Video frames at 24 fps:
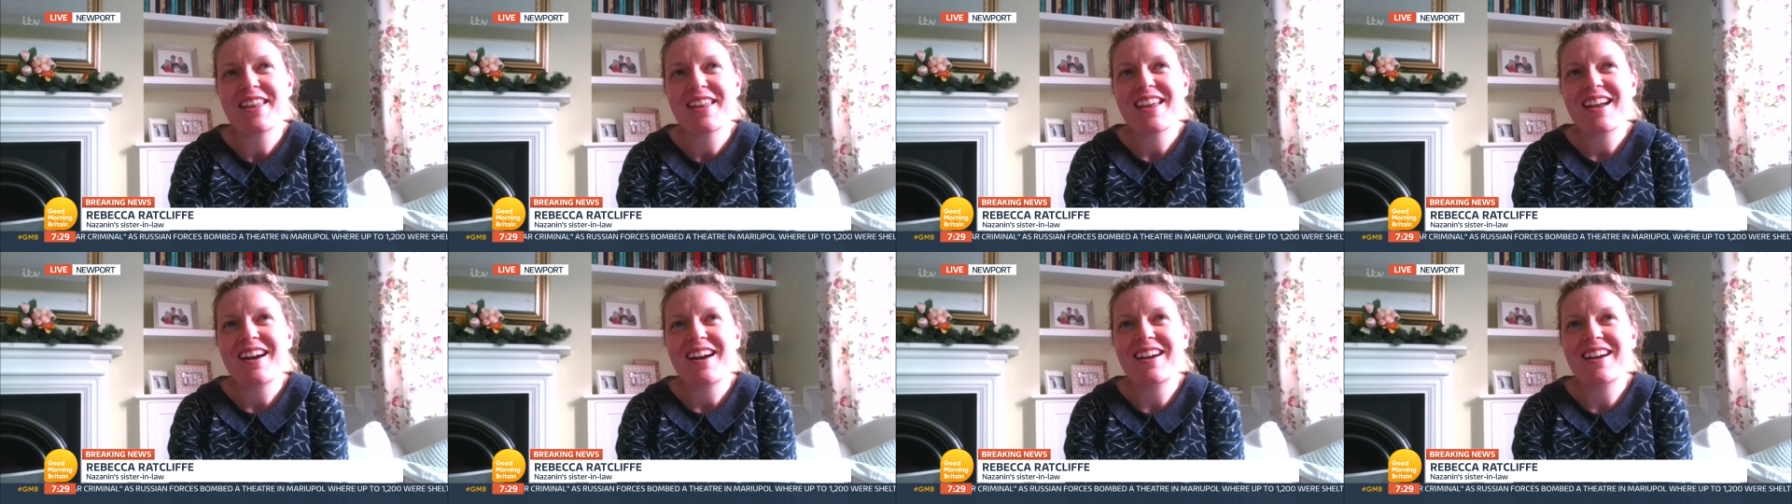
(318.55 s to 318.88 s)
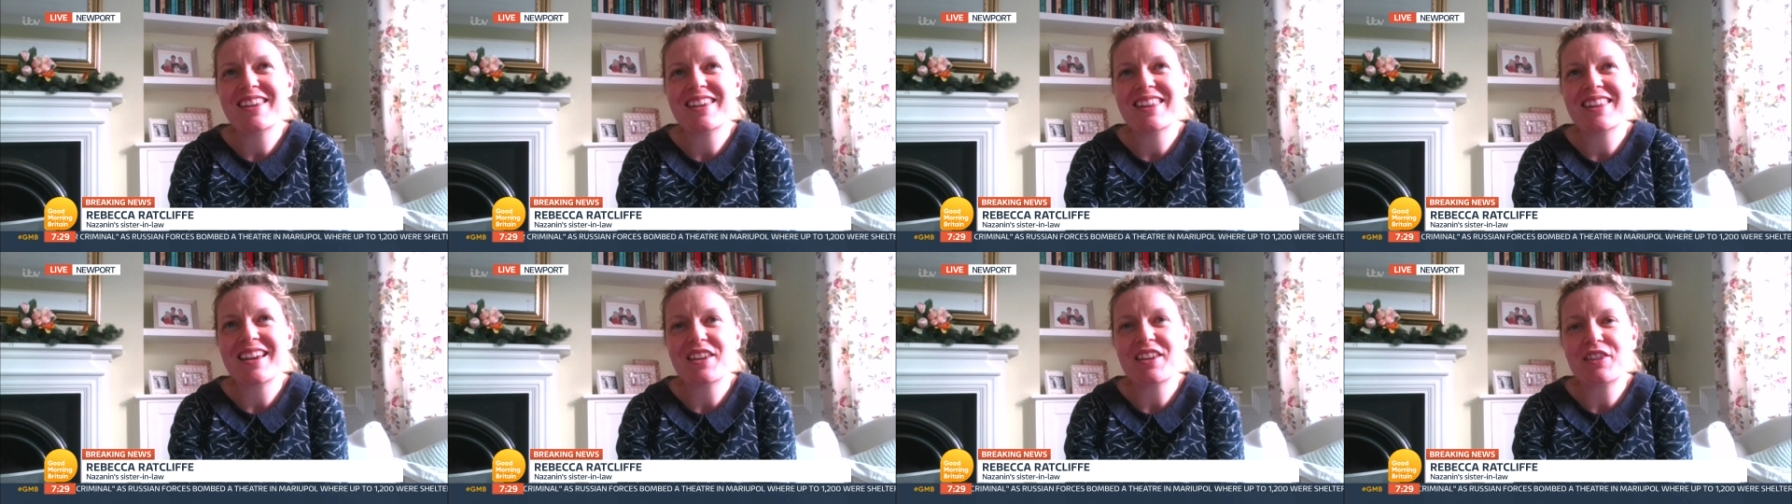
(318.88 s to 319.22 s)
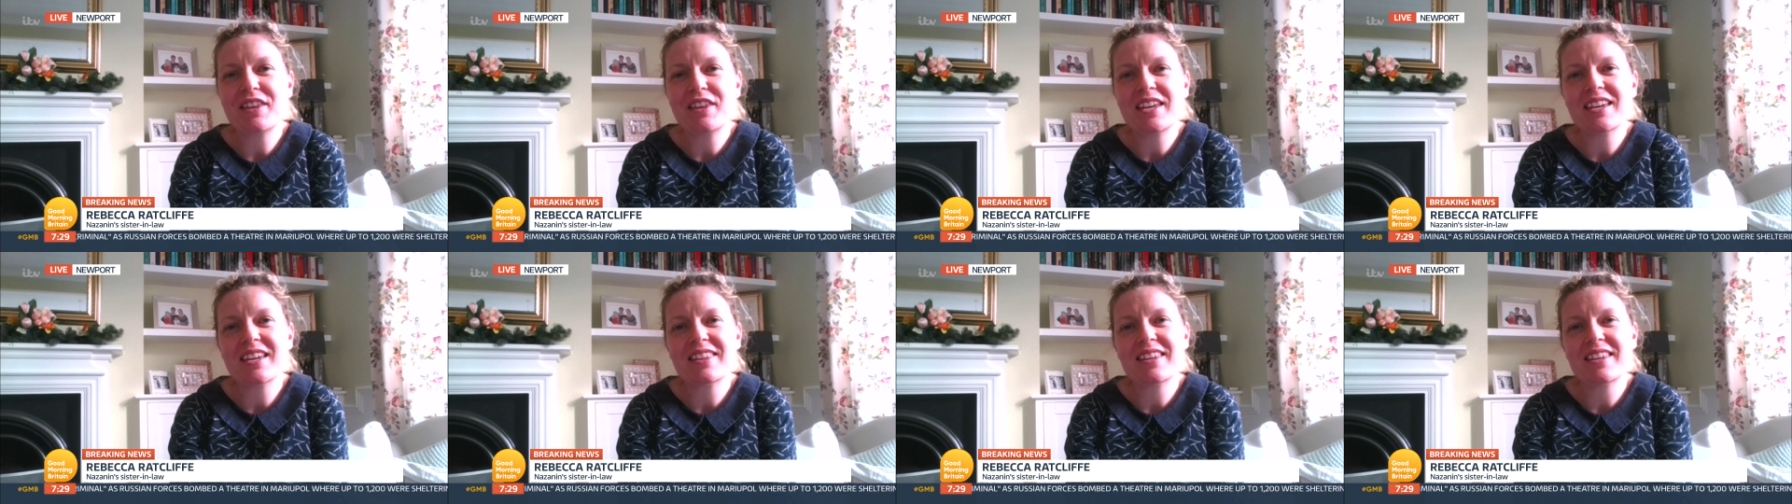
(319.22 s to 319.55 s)
I
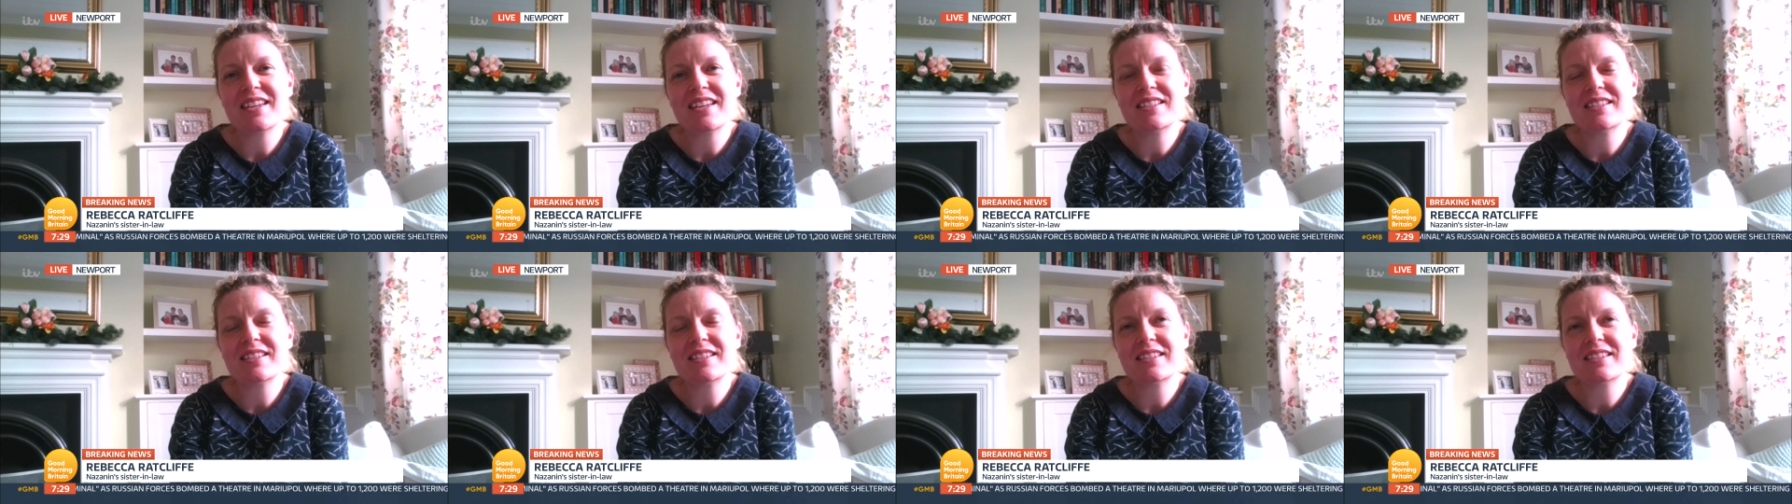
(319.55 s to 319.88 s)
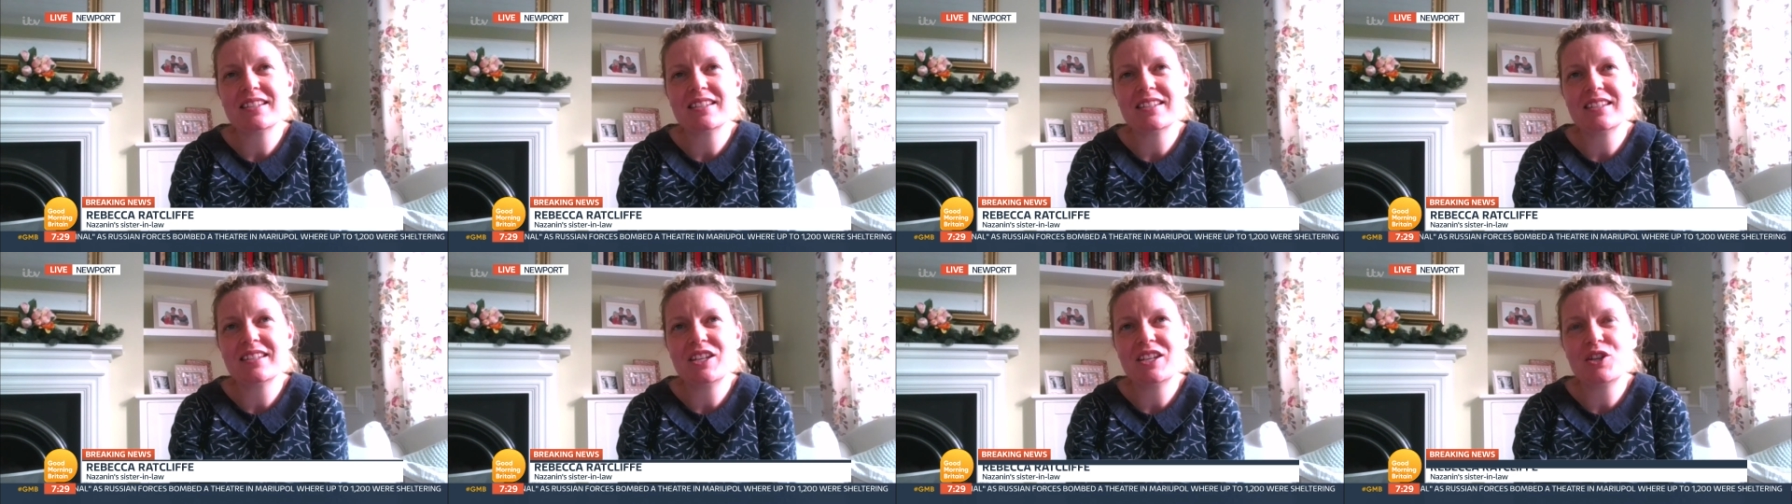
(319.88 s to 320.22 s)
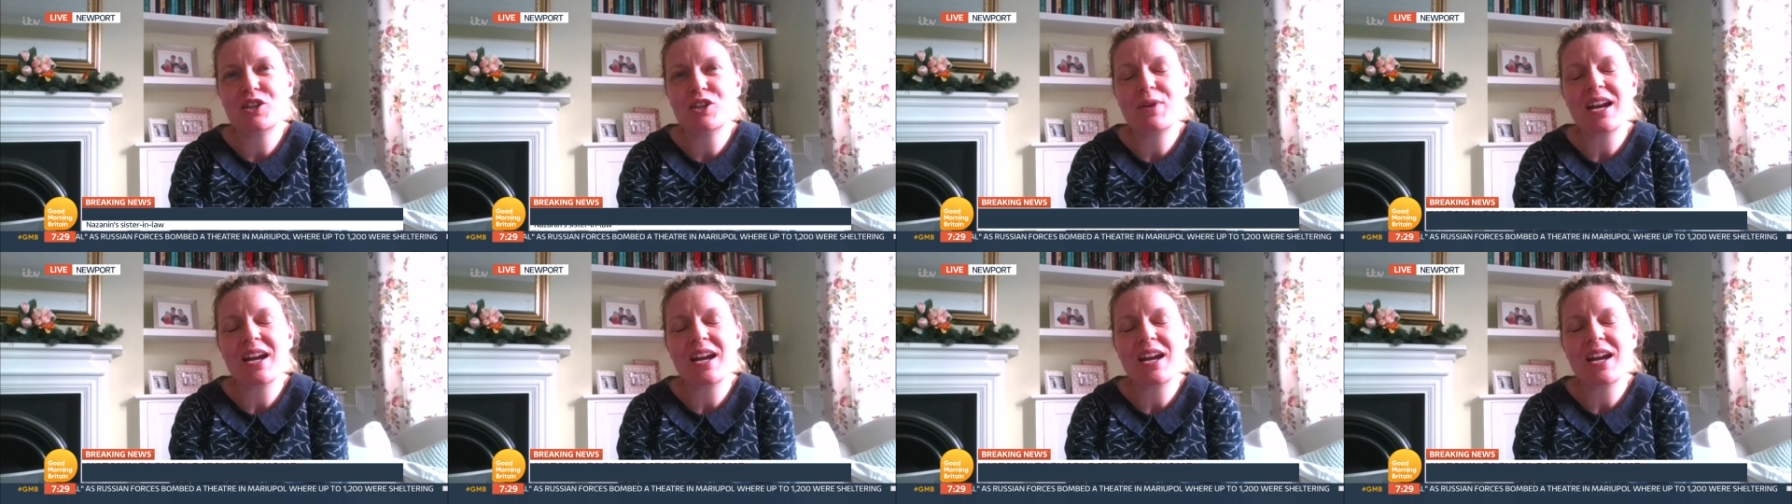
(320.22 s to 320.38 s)
think there's, you know,